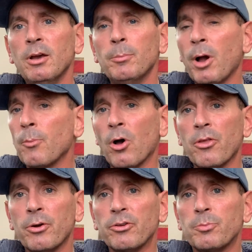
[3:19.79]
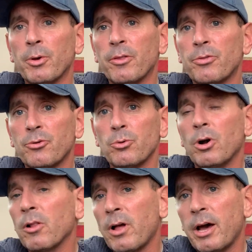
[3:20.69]
My mother has been through
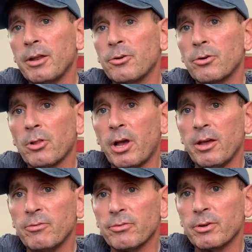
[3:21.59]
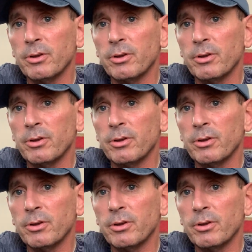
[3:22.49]
a lot in her life,